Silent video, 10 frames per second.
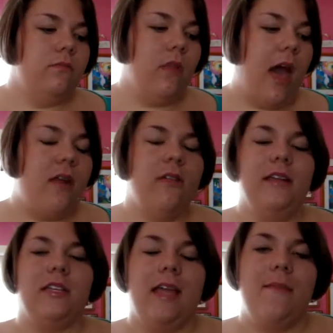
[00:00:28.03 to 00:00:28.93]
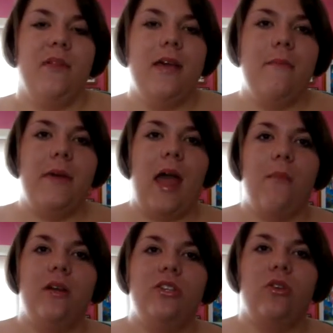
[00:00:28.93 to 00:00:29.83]
I don't like to label it, but I'm
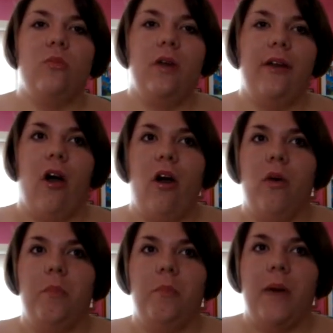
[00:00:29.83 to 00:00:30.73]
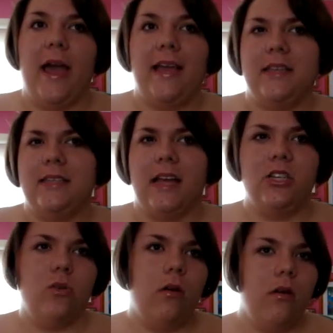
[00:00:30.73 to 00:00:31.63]
what you would call
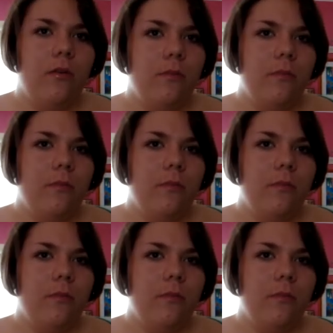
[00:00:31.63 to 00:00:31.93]
bisexual.